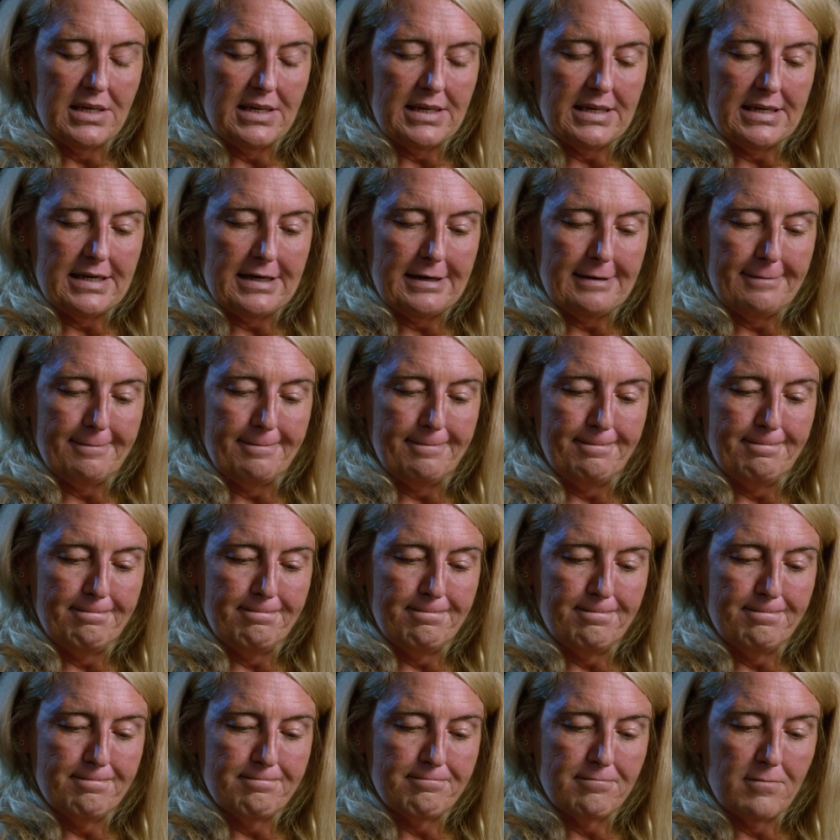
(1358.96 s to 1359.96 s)
um,
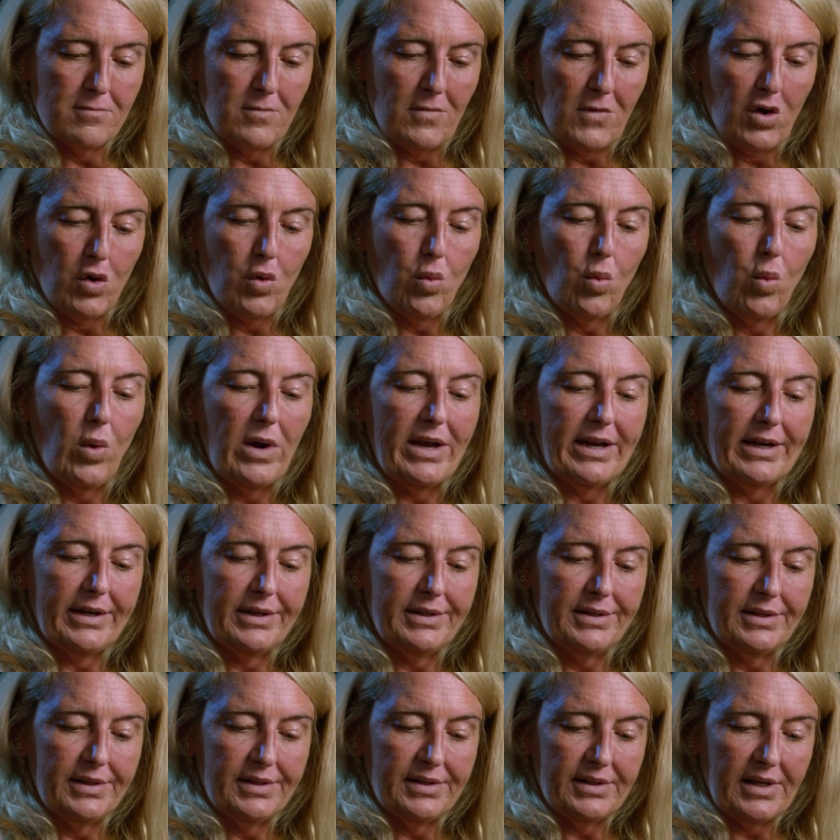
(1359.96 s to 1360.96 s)
weak
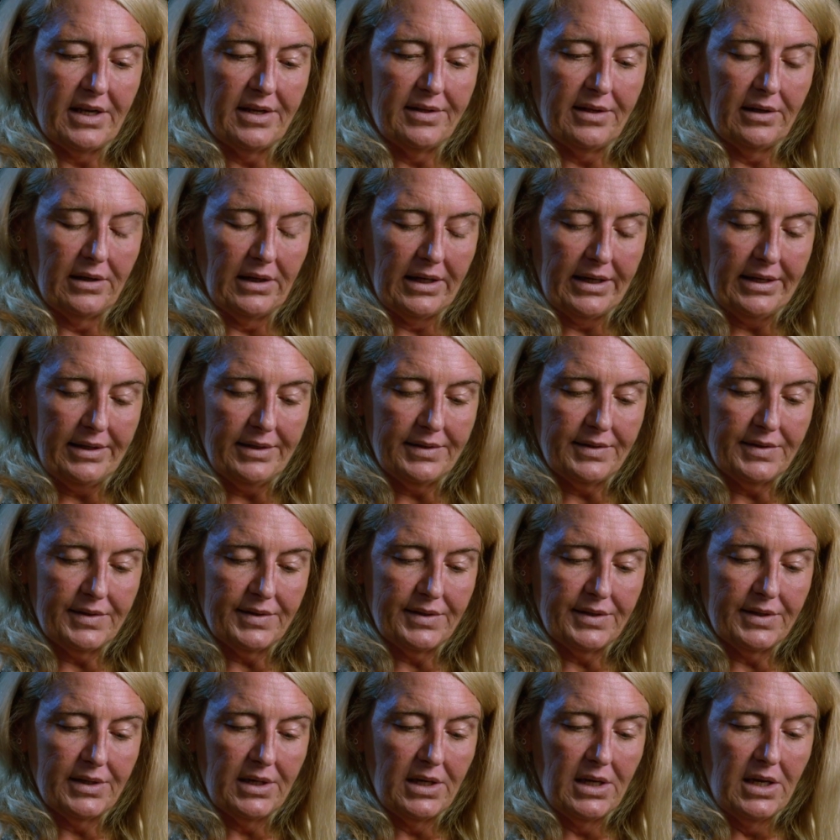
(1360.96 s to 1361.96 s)
to say the
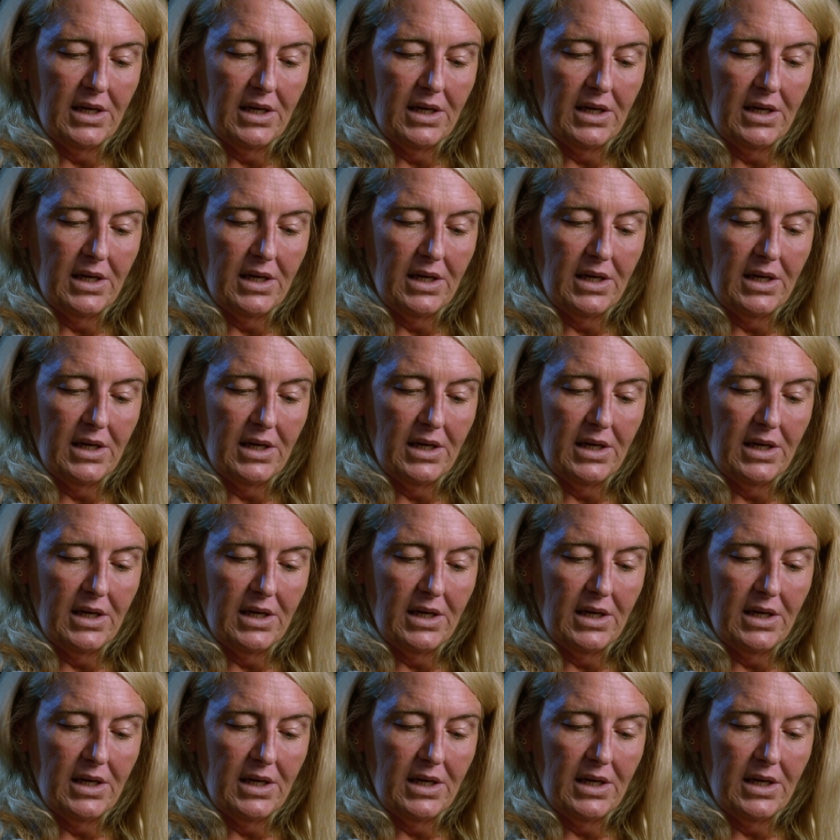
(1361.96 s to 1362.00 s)
least,